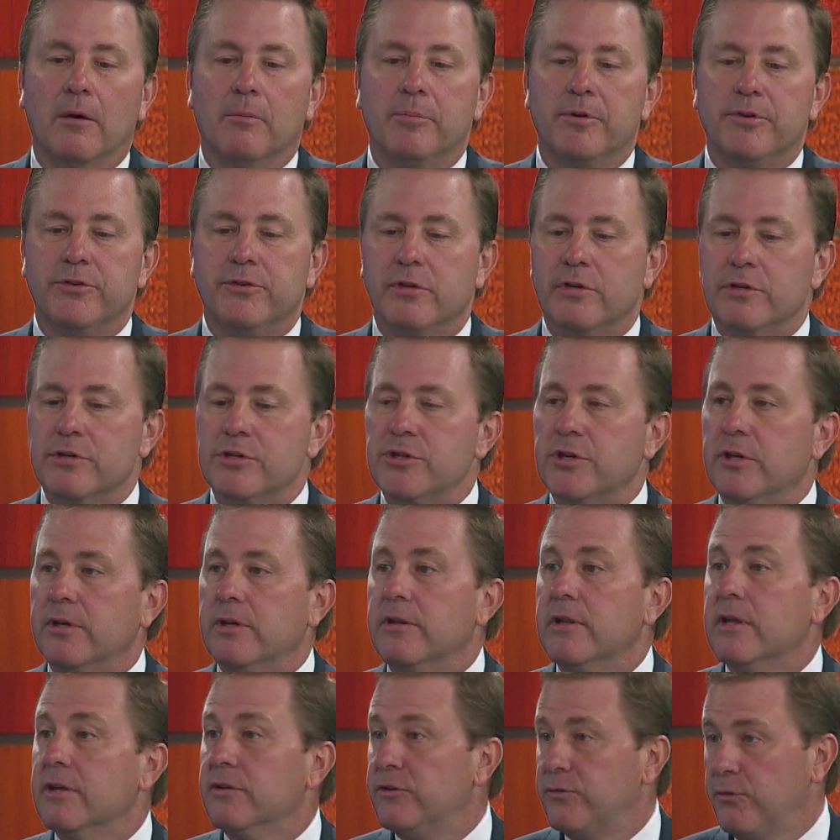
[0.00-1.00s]

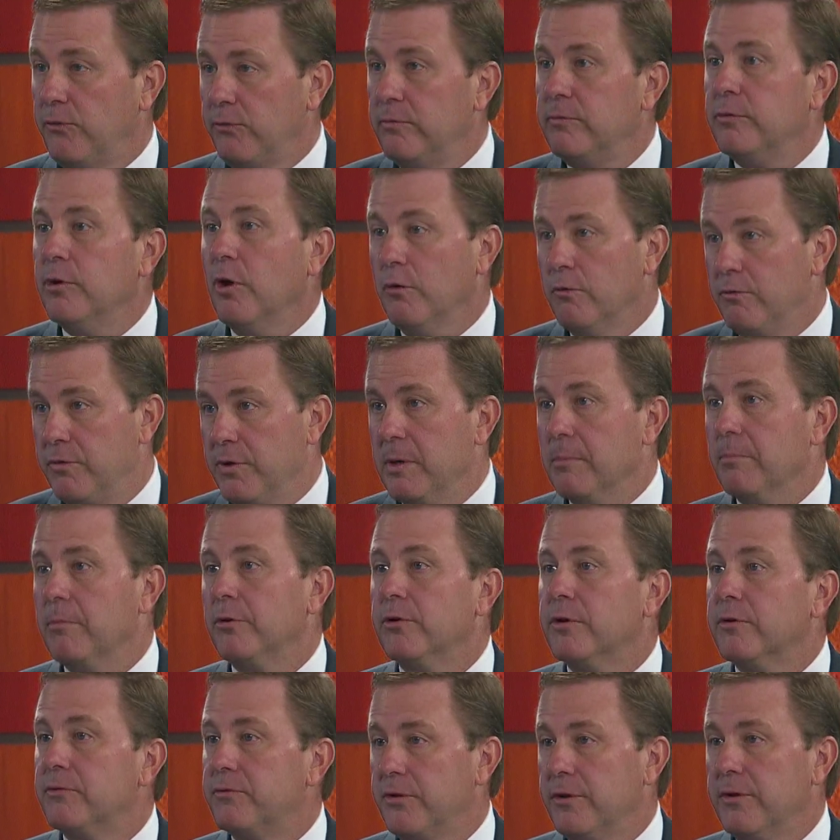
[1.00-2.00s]
position this November
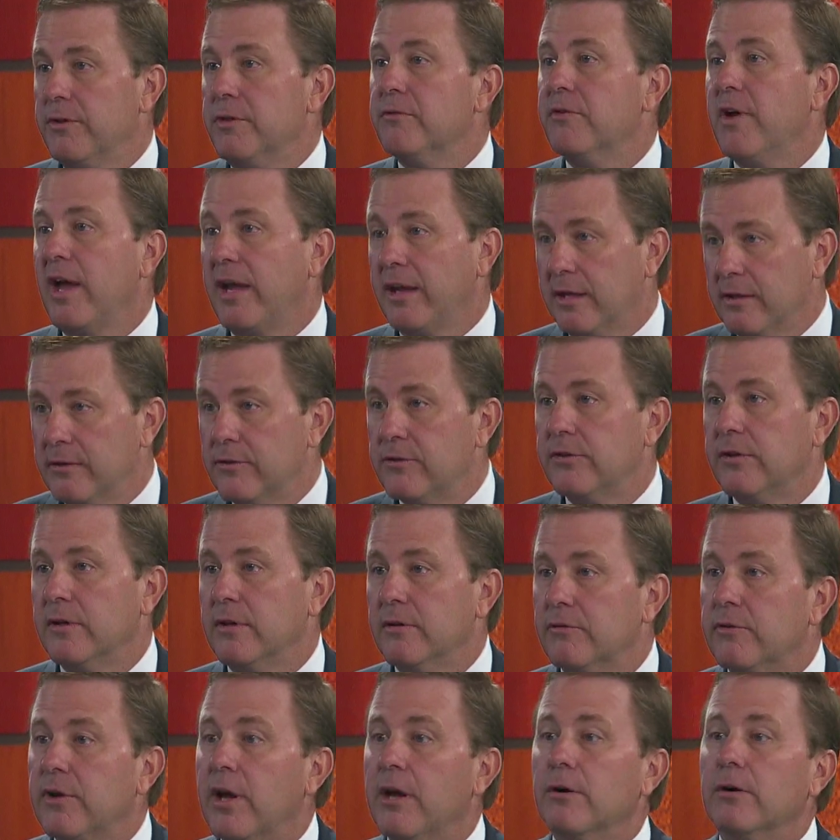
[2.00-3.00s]
to fill the vacancy
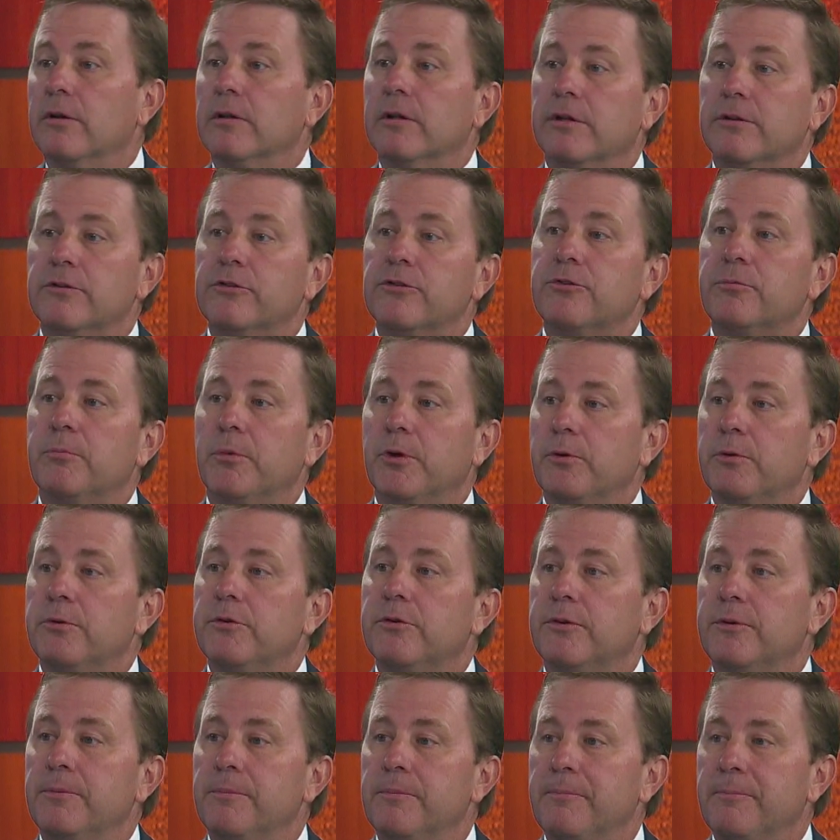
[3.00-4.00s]
of Carolyn
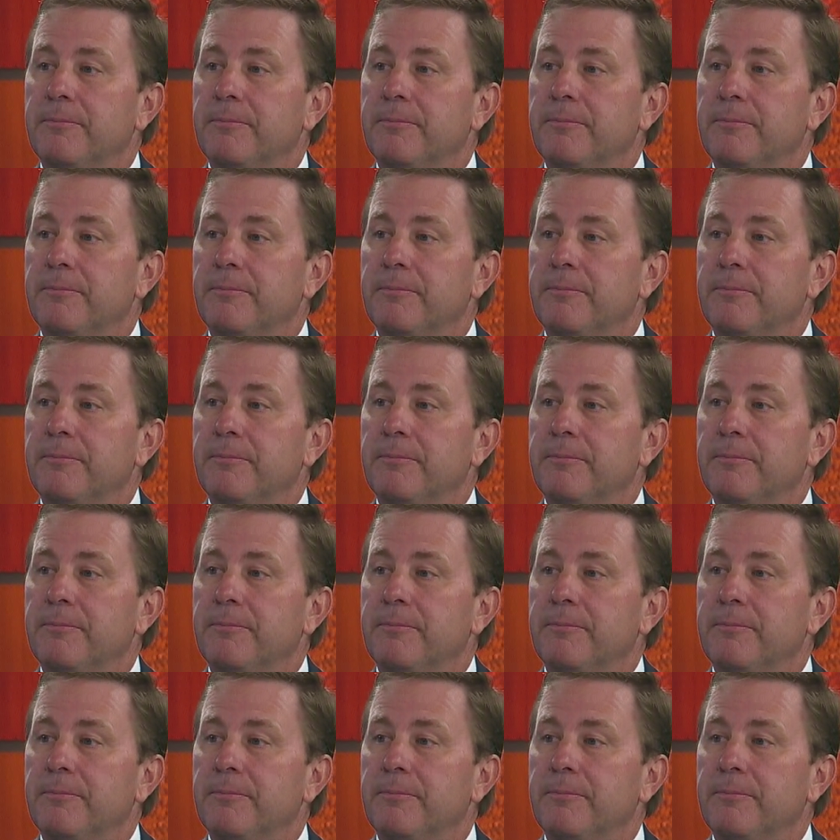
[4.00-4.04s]
Smoot.